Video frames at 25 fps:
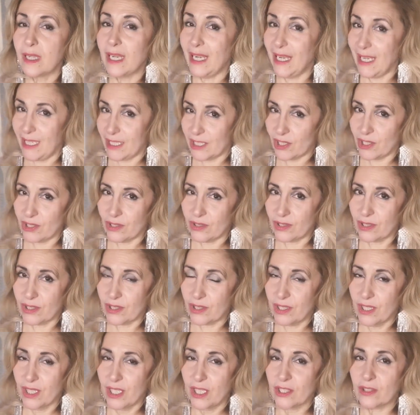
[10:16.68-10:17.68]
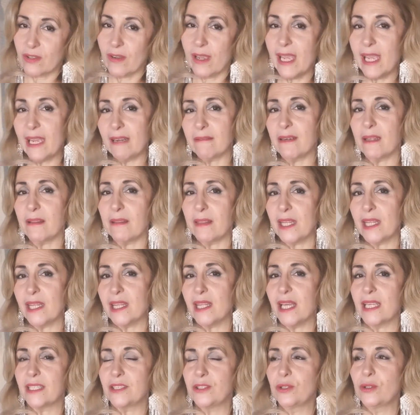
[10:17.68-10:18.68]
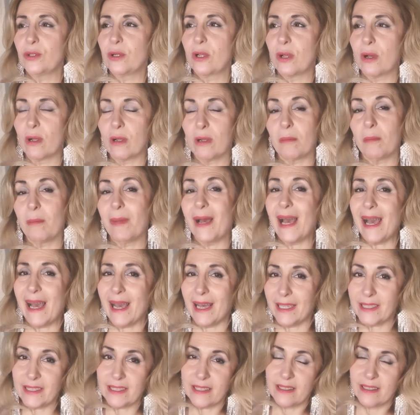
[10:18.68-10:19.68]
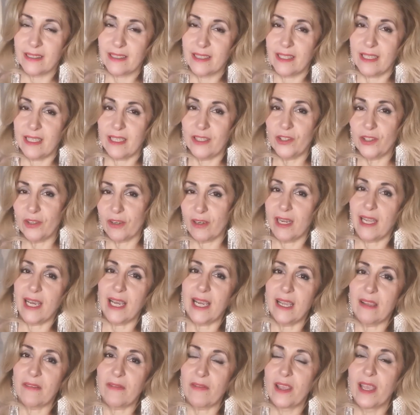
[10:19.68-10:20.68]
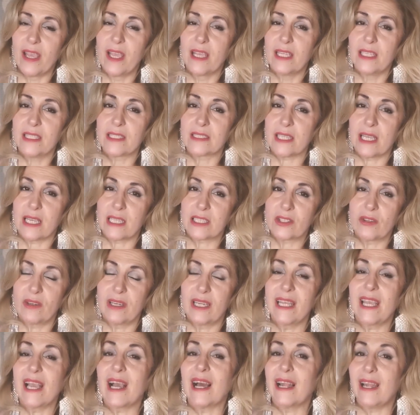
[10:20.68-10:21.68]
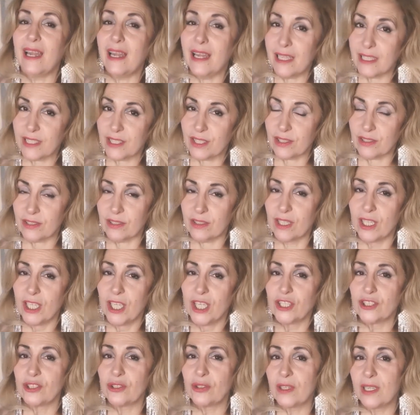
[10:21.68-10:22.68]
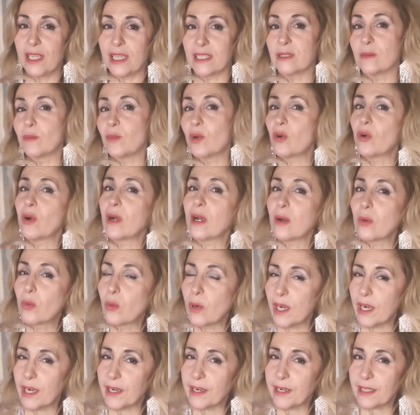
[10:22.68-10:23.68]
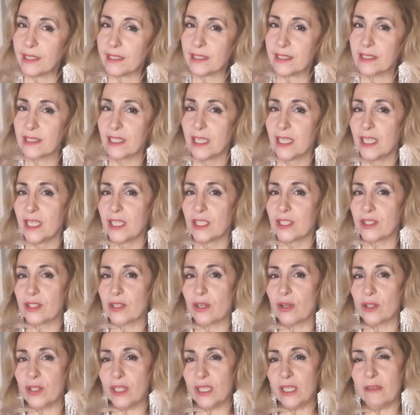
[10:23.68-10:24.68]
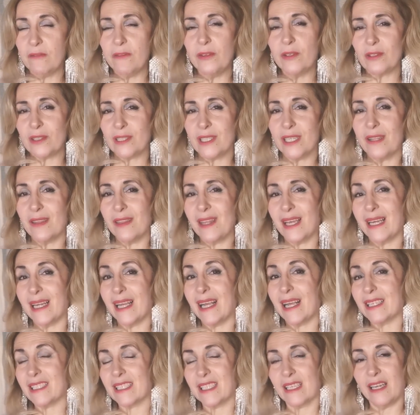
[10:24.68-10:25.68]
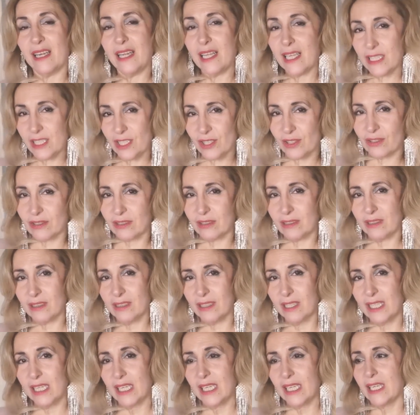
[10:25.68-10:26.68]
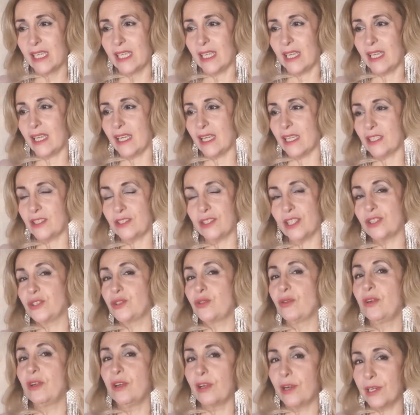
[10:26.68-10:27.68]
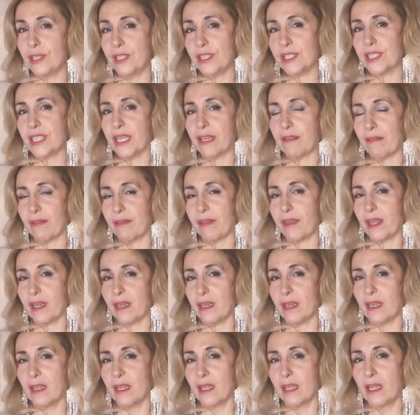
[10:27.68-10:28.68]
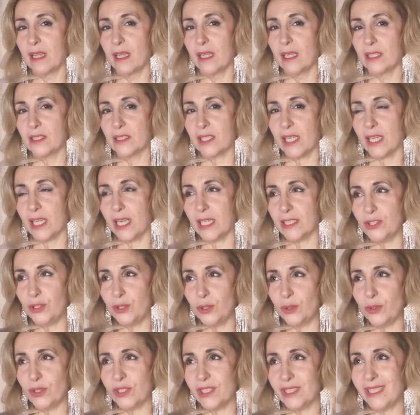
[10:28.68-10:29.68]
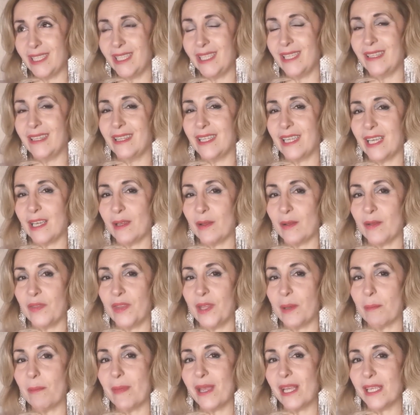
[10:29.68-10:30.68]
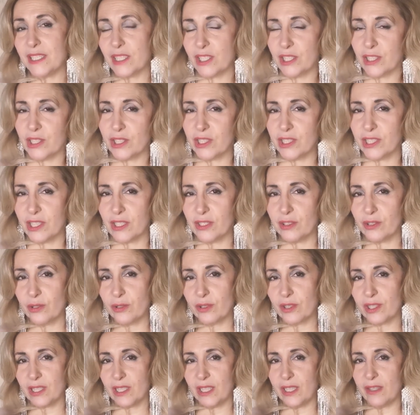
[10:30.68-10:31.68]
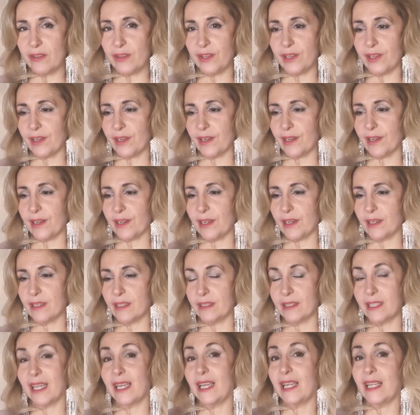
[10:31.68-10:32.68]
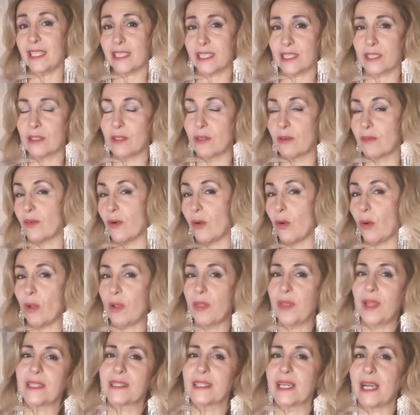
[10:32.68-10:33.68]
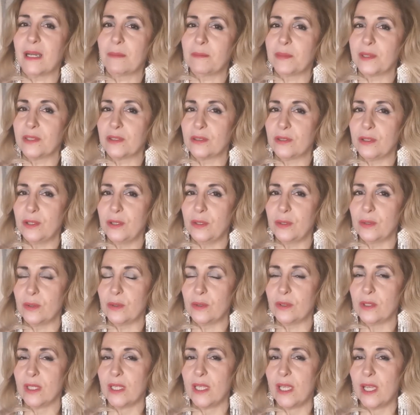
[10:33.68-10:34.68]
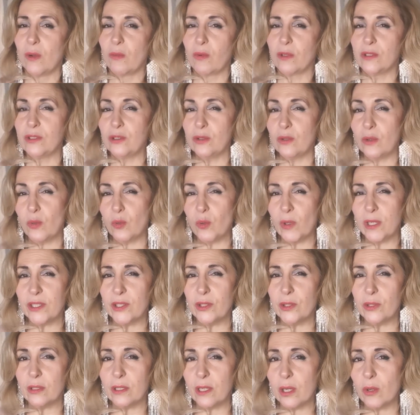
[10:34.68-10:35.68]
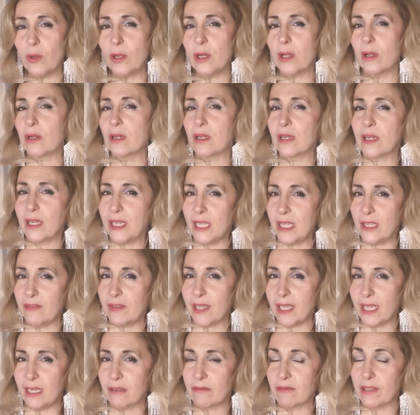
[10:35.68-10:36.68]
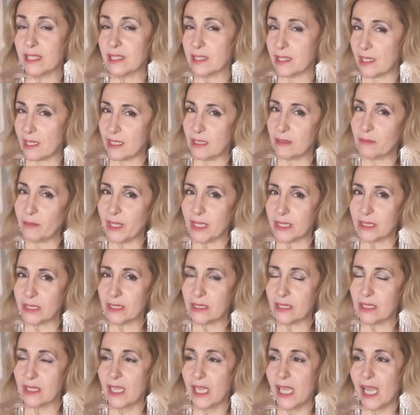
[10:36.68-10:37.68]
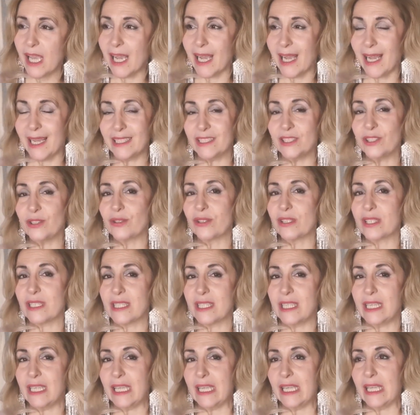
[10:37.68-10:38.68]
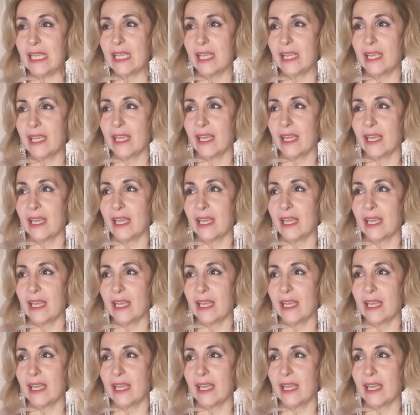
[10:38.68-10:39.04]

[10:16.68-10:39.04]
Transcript: lessons. So everything that you call bad in your life is actually a lesson to get more awareness. So if you see that as a lesson, that you learn something, so, and you see the message, you see the lesson of all that happened to you, when you no longer live in resentment, and you see